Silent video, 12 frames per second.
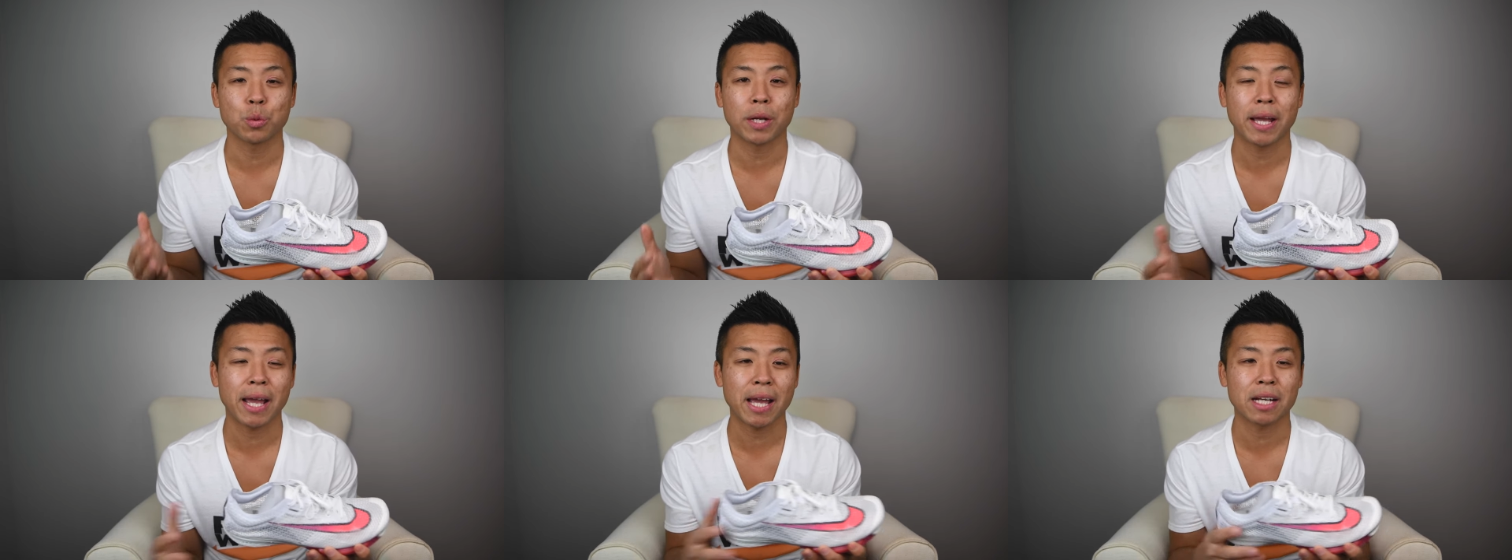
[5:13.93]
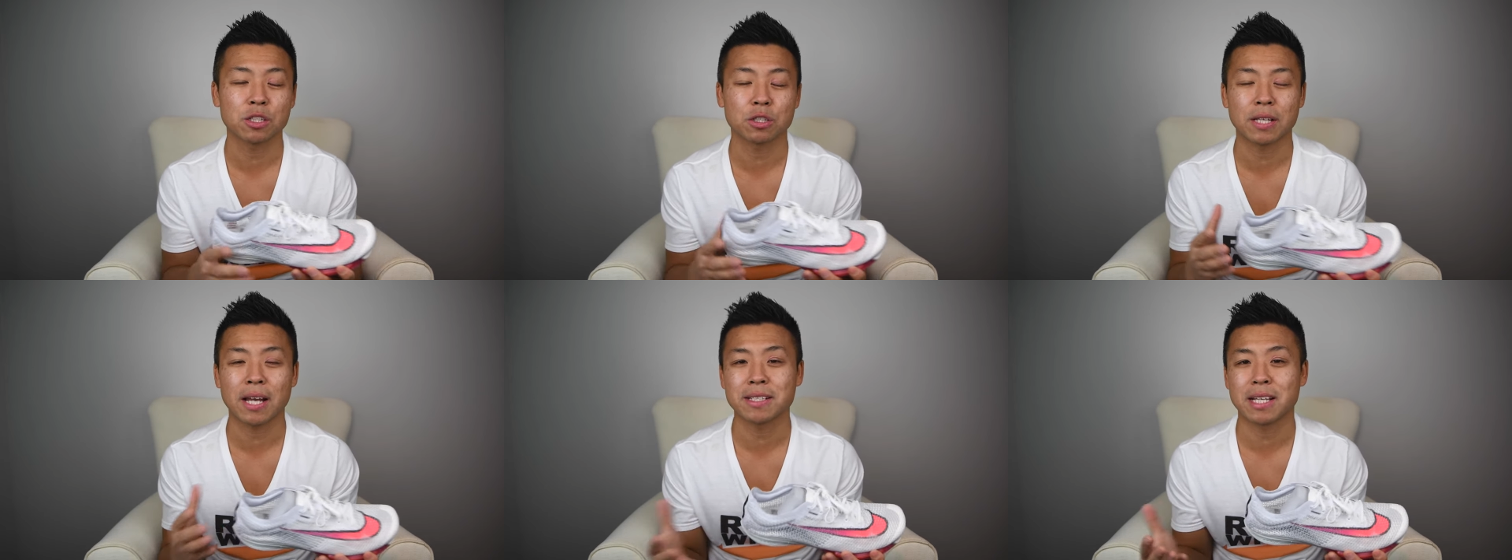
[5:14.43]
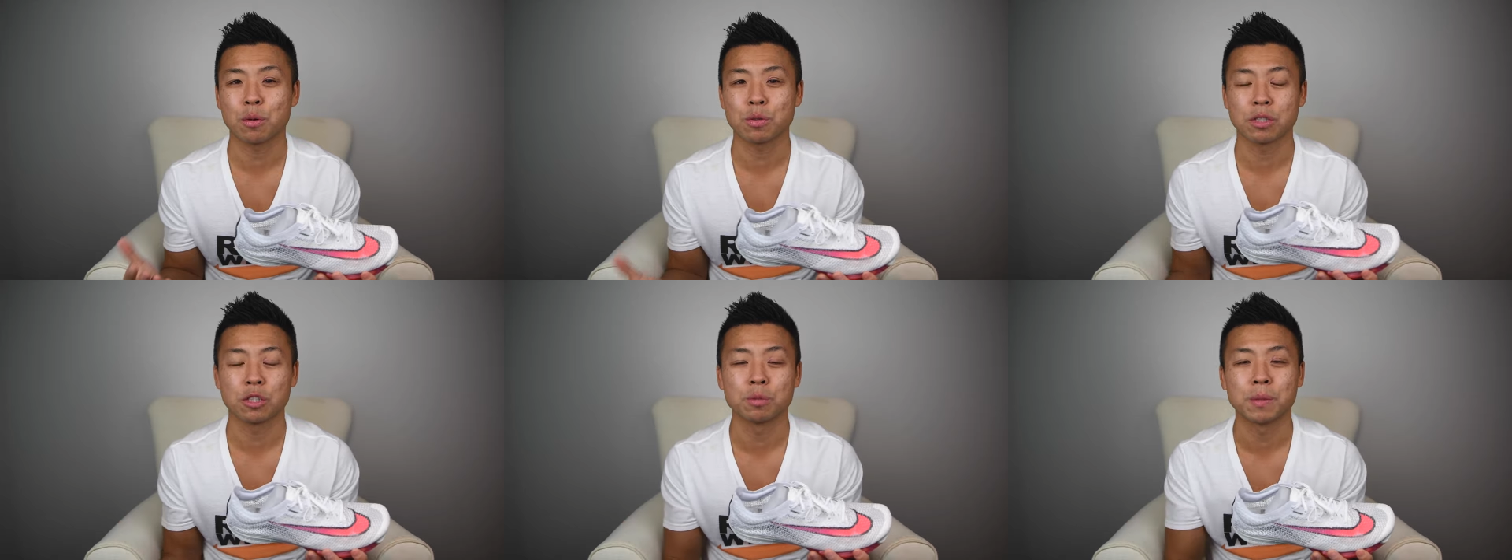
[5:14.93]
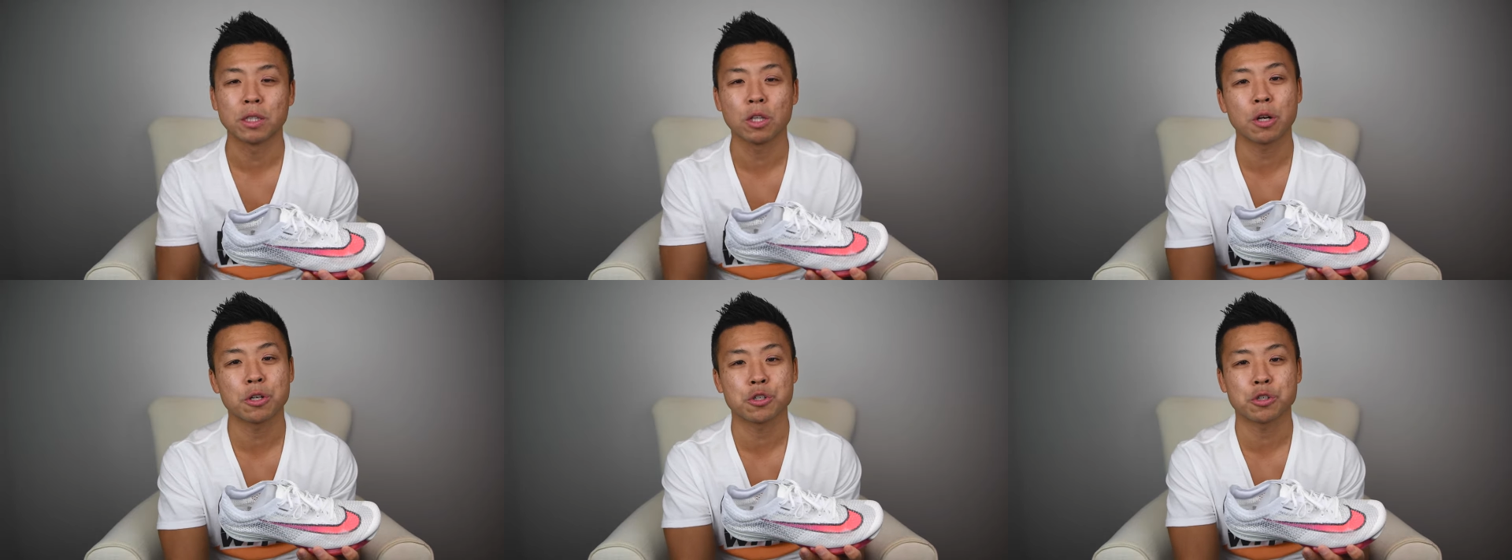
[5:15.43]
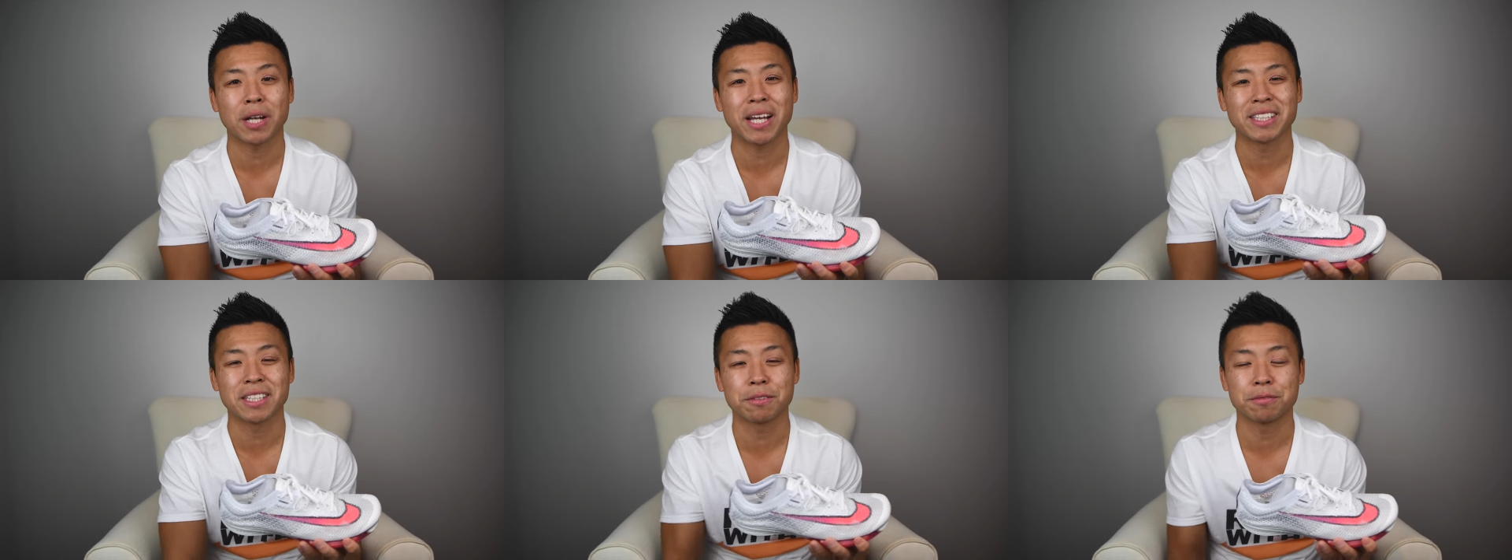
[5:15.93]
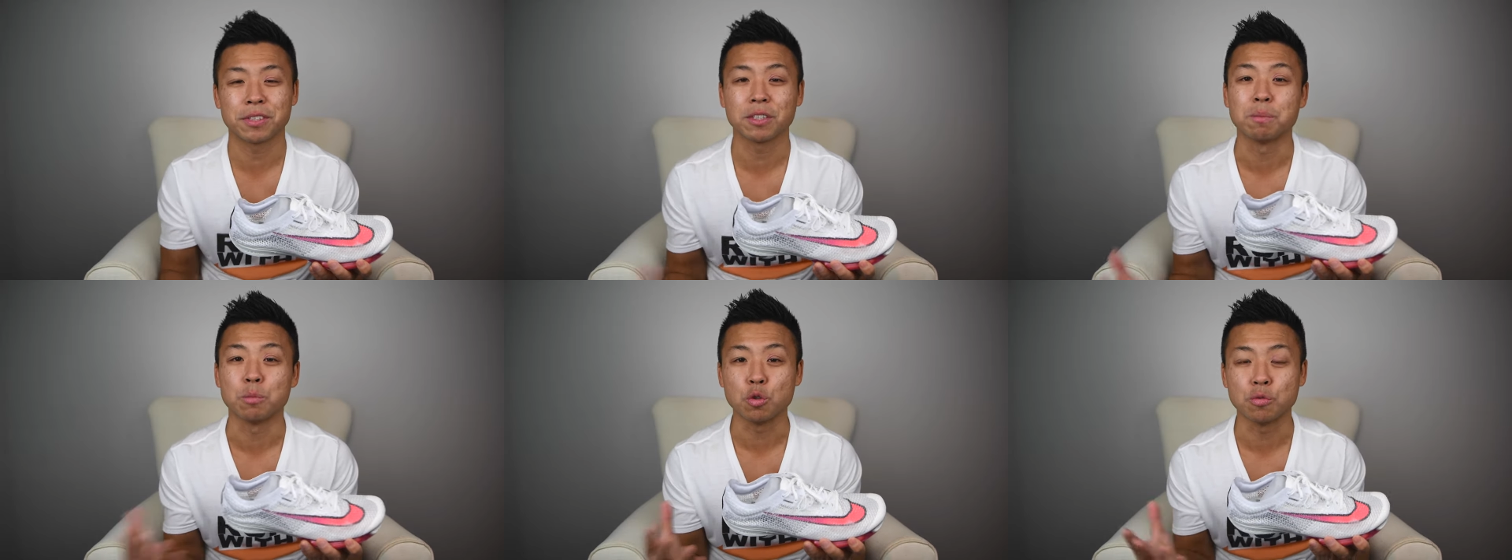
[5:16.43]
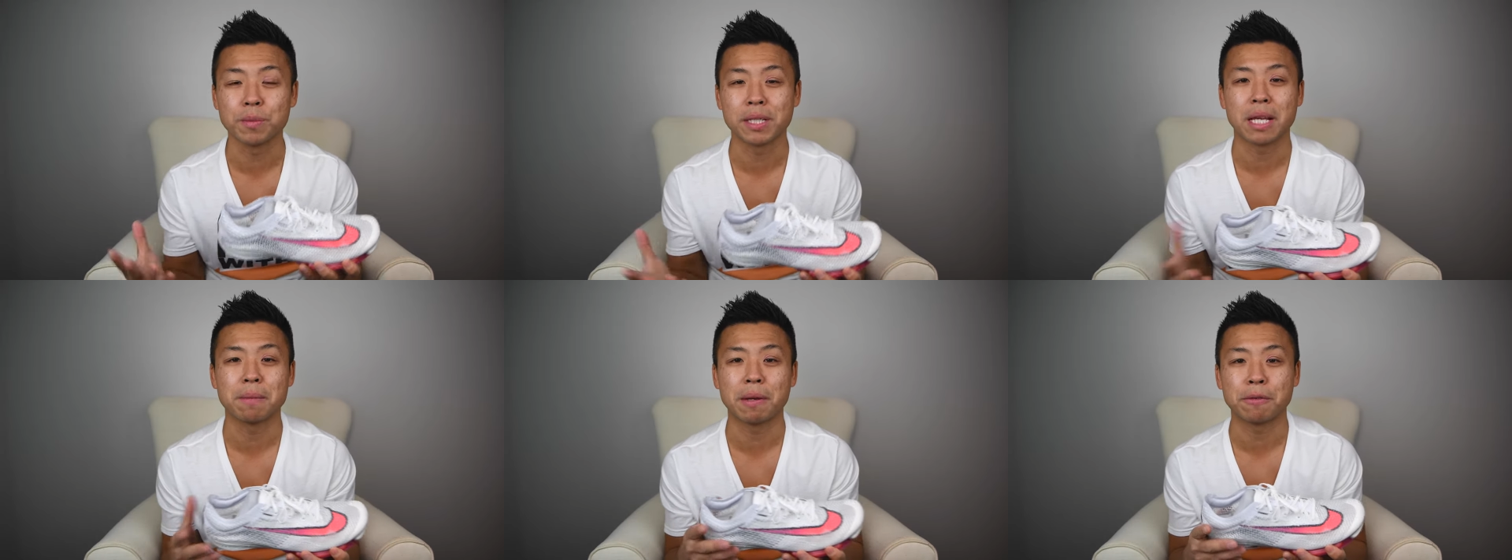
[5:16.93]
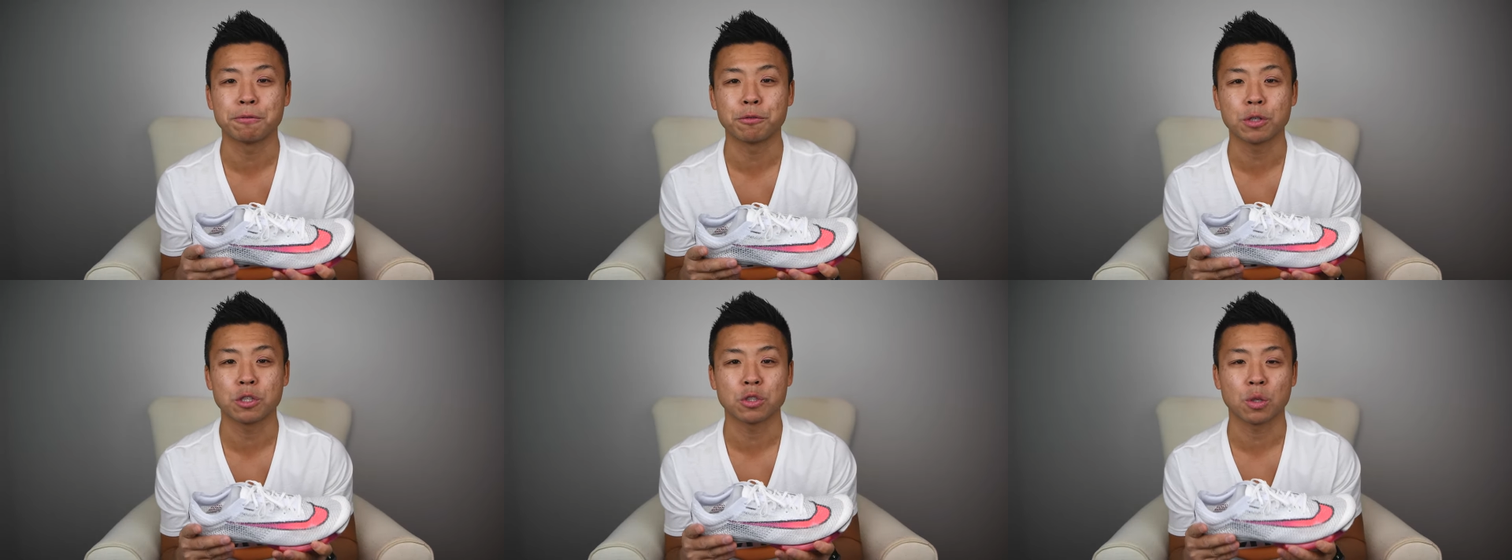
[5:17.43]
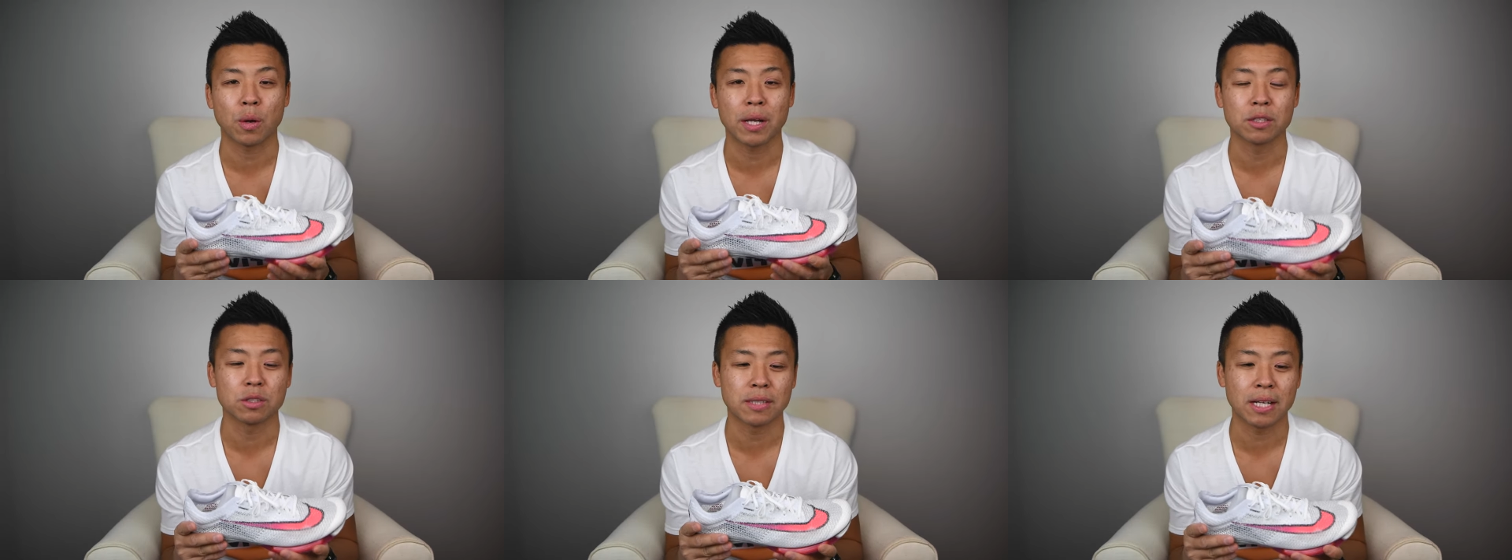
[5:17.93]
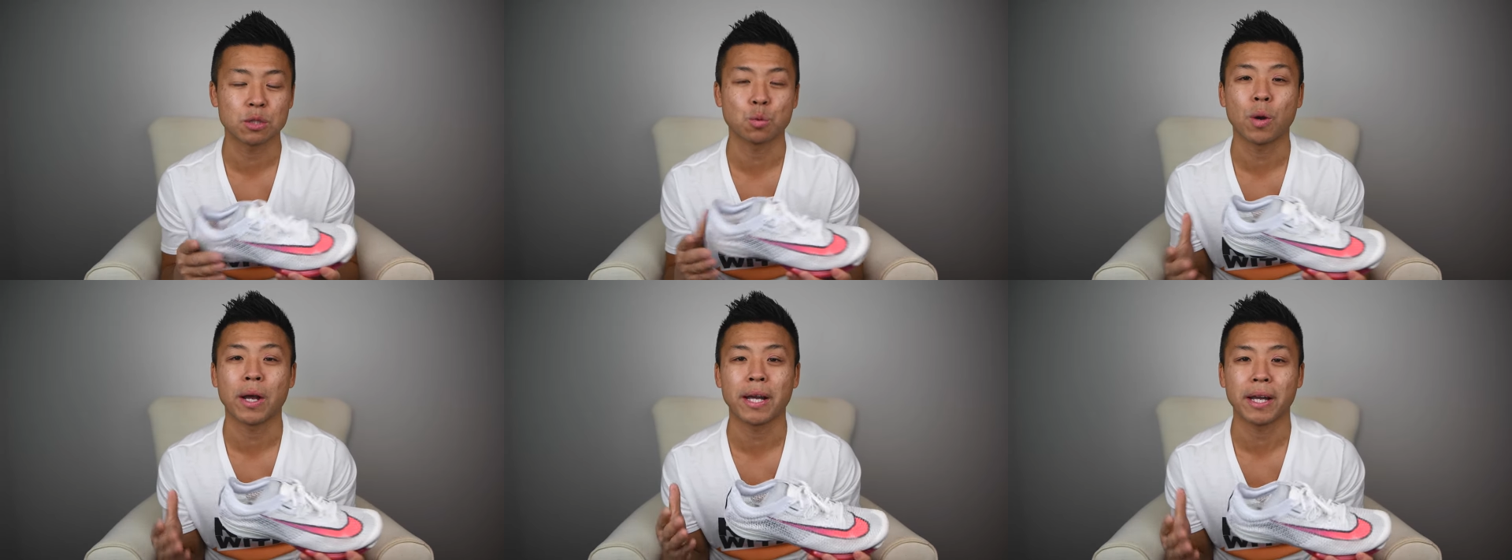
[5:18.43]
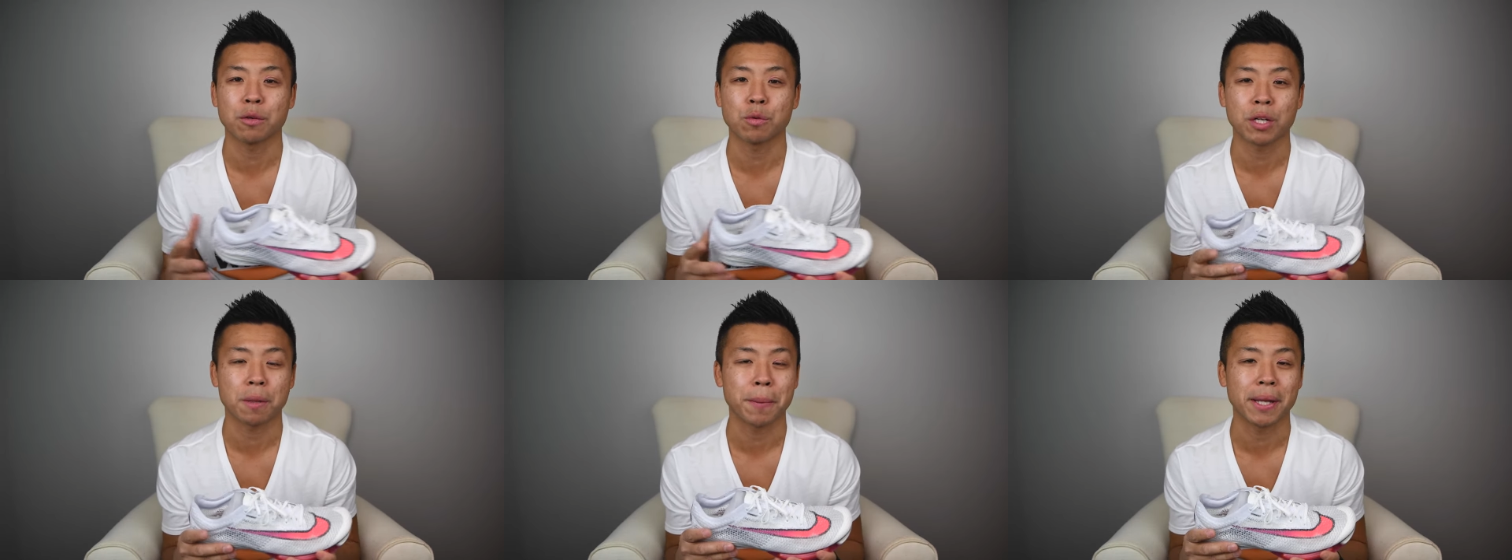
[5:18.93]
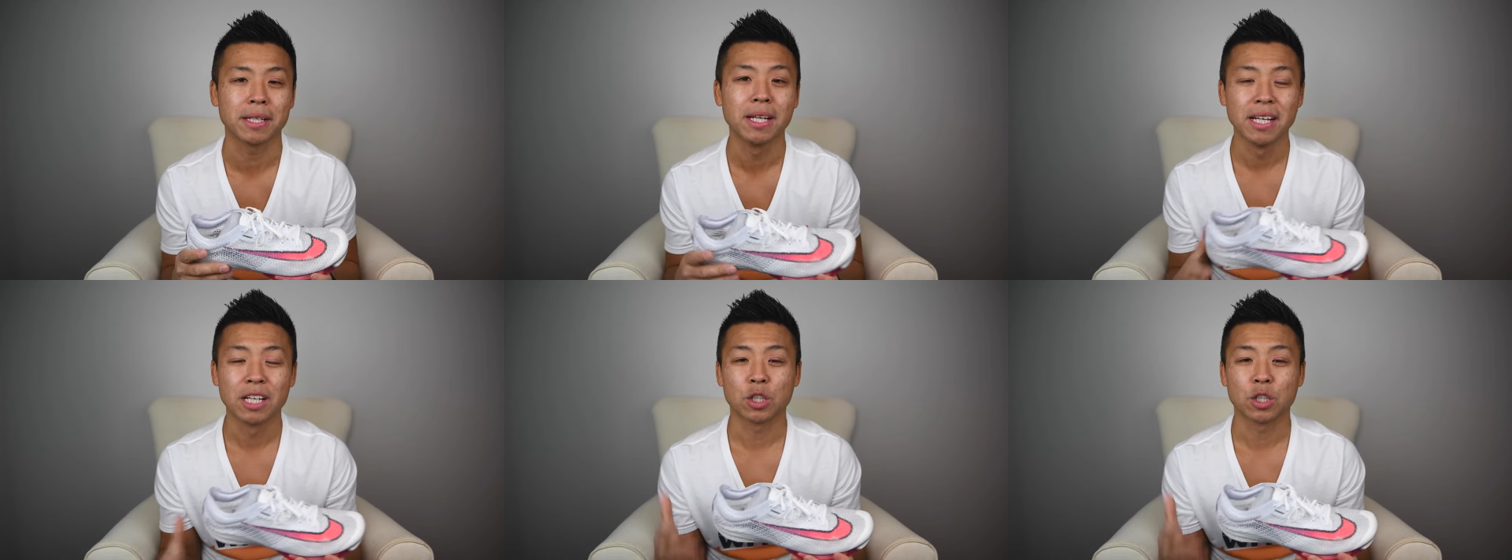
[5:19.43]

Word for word: when I had a size that was a little bit larger, I did feel movement in my foot, so that's why I recommend